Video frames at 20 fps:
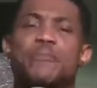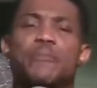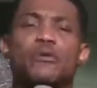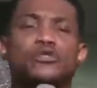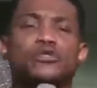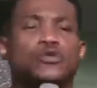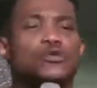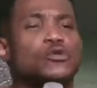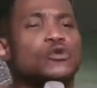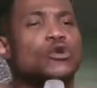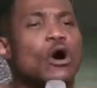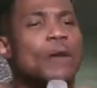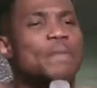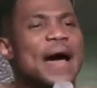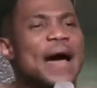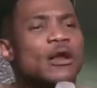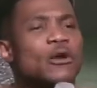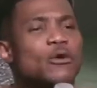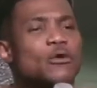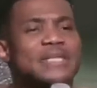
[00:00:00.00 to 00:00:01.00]
stood up
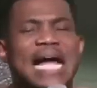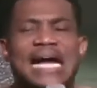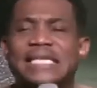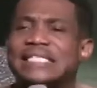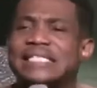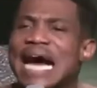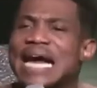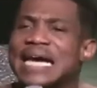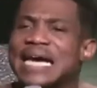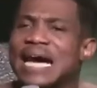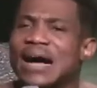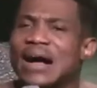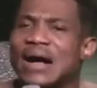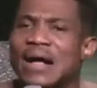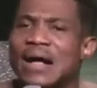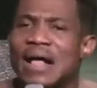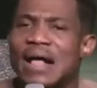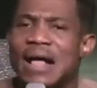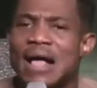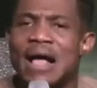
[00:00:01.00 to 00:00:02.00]
and looked at Daniel.
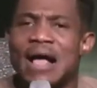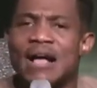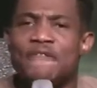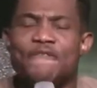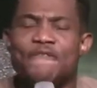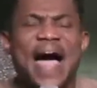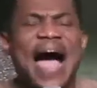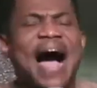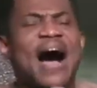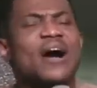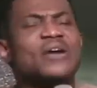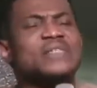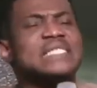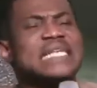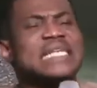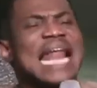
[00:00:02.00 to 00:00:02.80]
Felt